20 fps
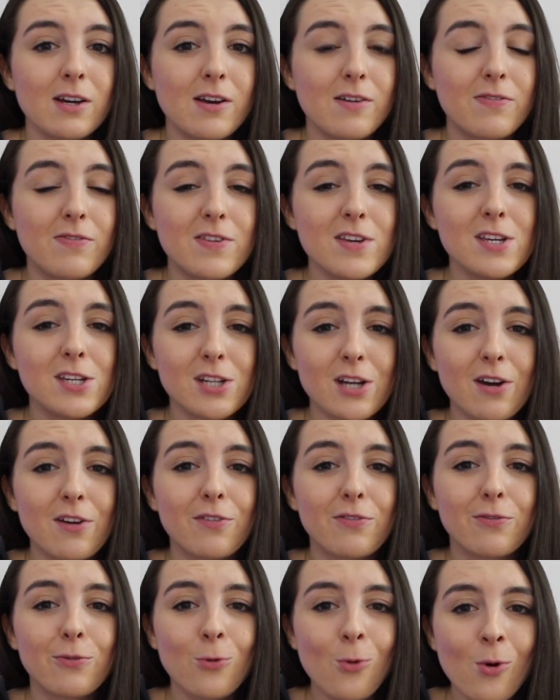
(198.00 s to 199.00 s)
if he
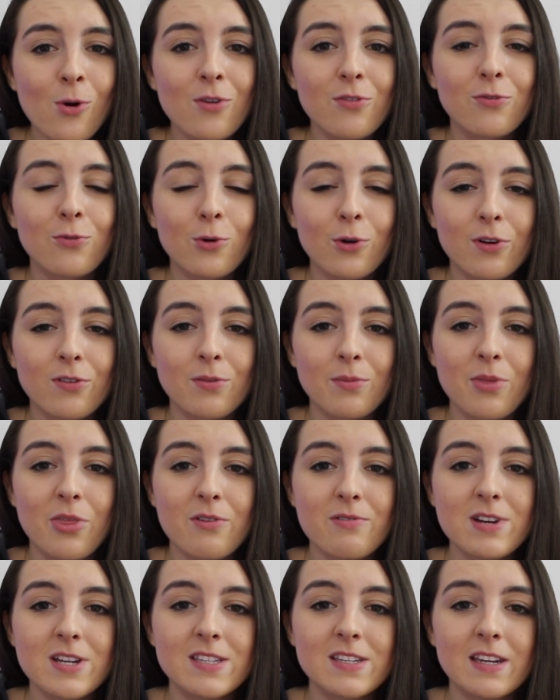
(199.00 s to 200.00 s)
shot 4 of 4 from
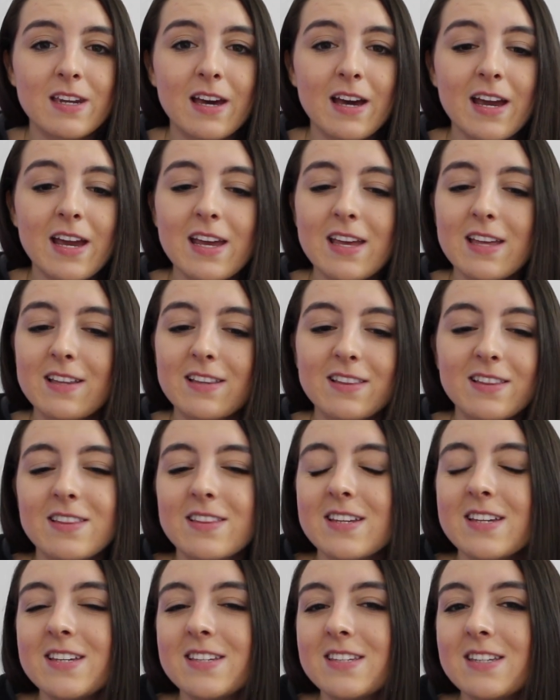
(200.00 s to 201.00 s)
3 tonight,
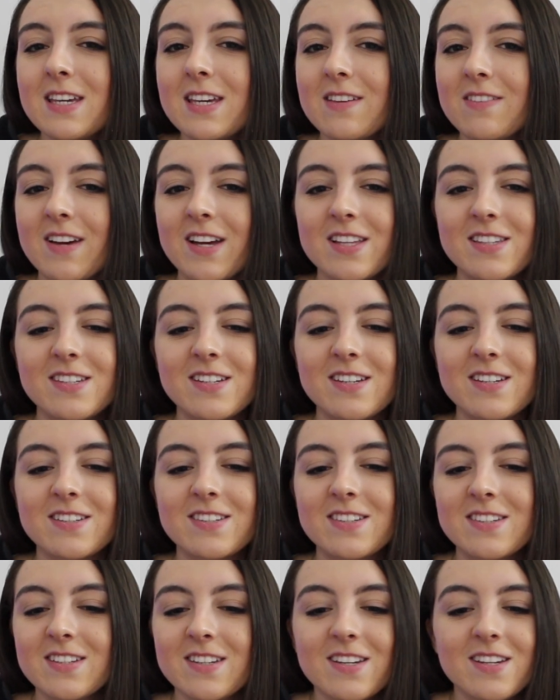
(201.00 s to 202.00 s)
these
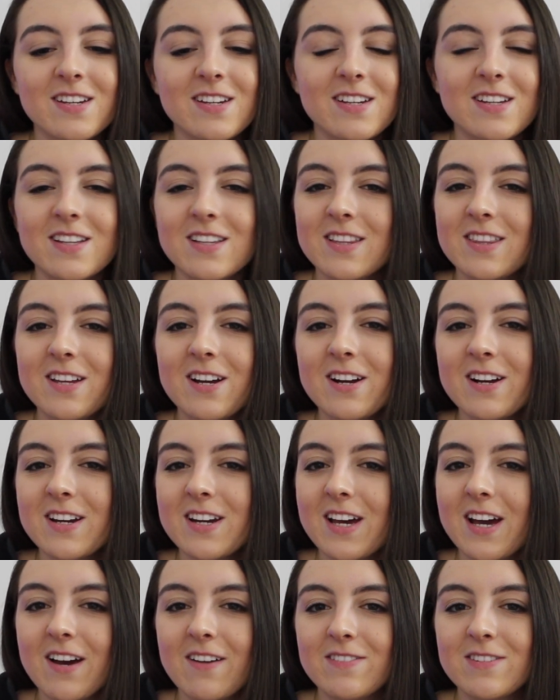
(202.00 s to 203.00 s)
defenses, they're
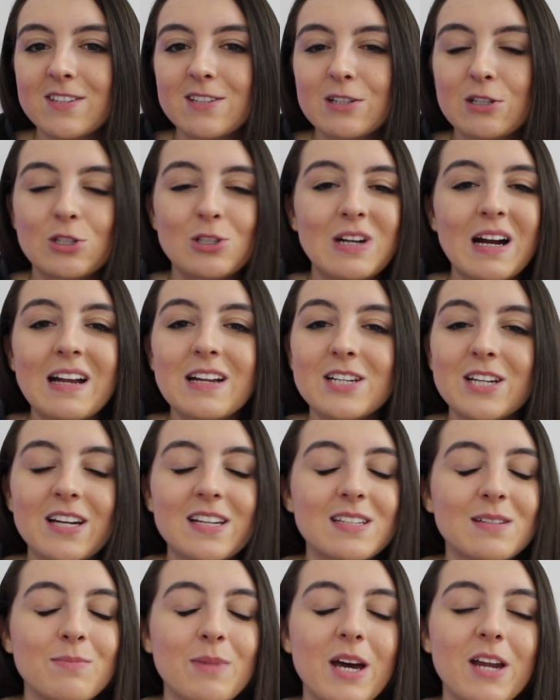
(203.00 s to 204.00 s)
gonna have to start
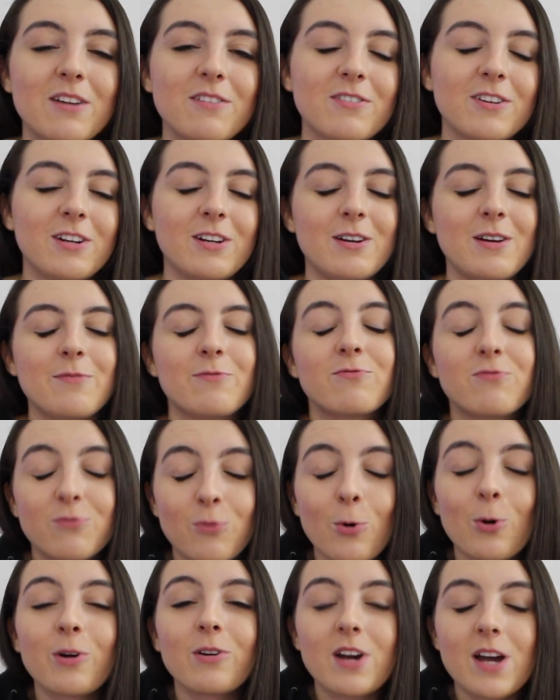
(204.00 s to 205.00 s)
strategizing better
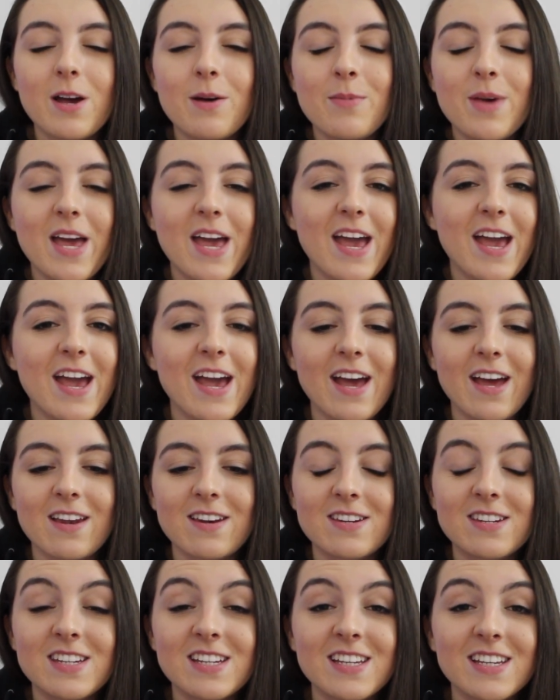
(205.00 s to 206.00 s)
for him,
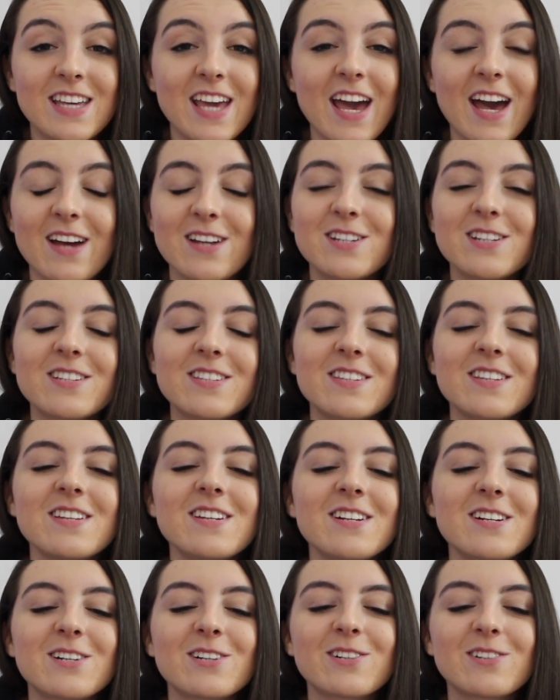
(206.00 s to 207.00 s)
and yeah, just
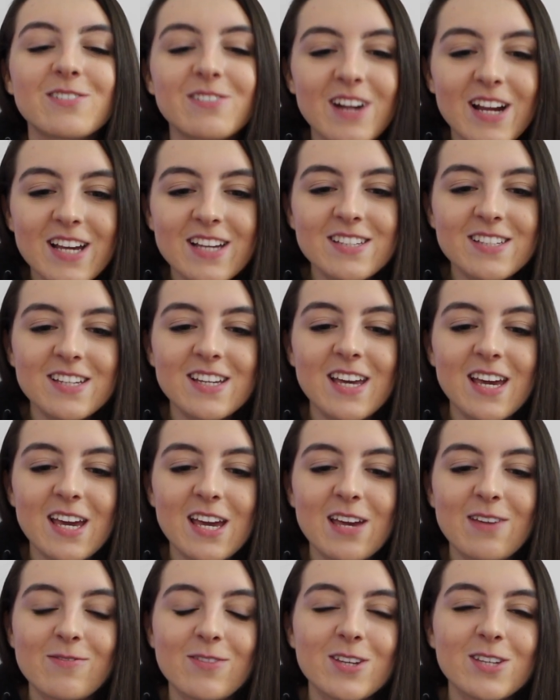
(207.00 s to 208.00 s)
crazy
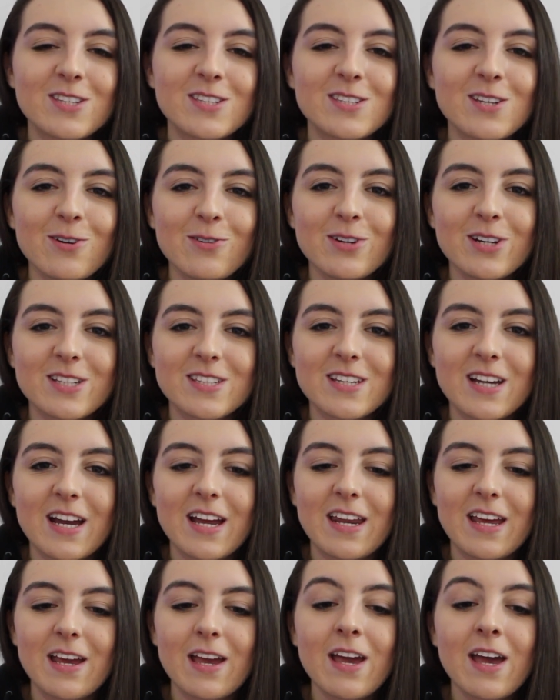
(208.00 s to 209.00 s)
game, so
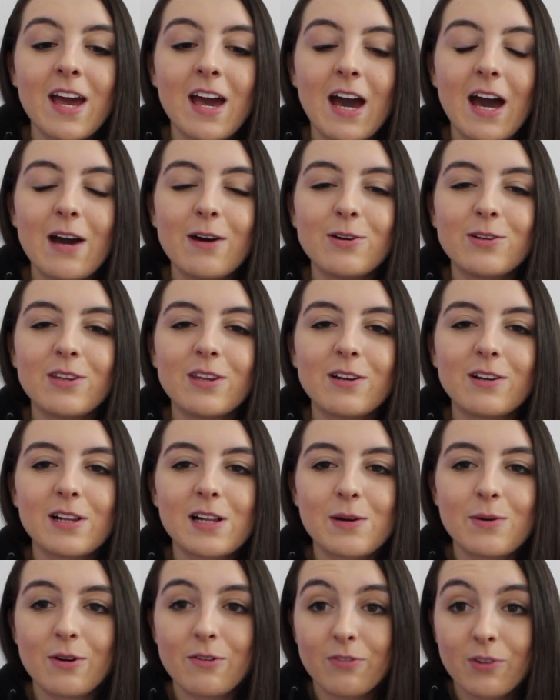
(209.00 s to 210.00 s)
exciting how it
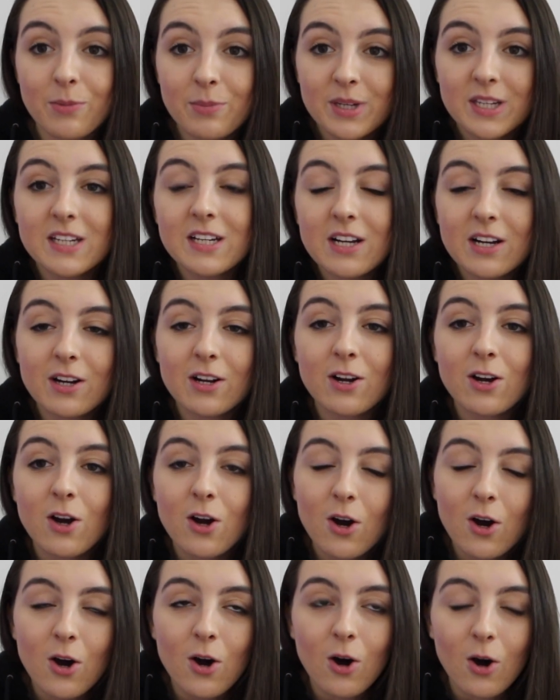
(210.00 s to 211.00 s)
literally went from here
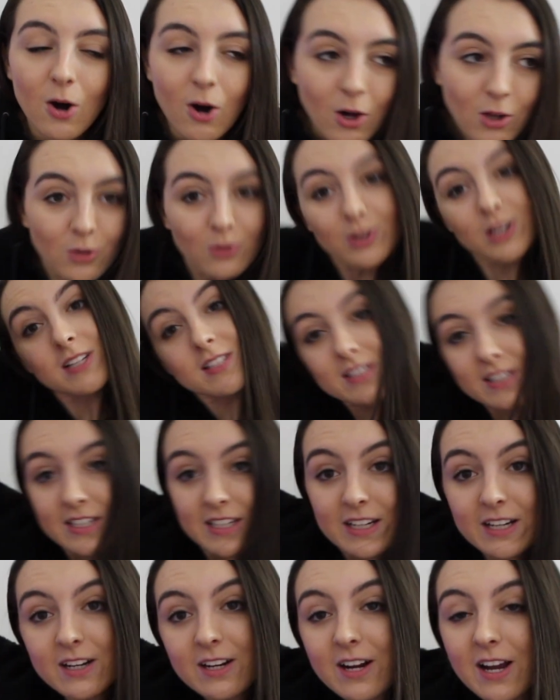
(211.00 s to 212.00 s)
all the way to
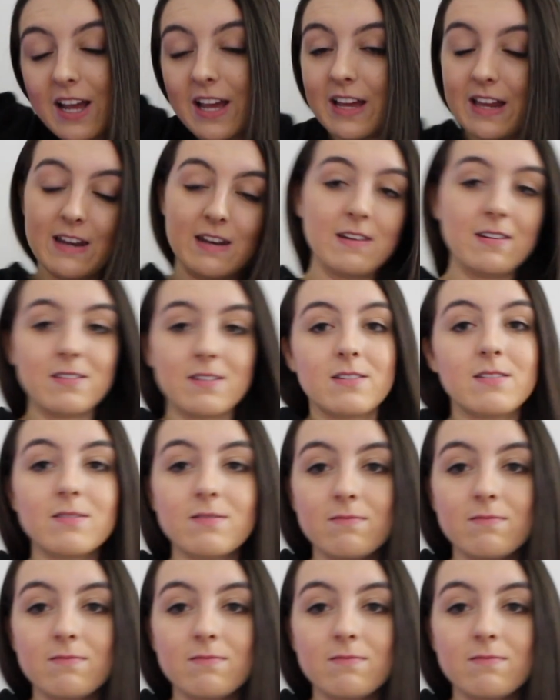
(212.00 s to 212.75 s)
here in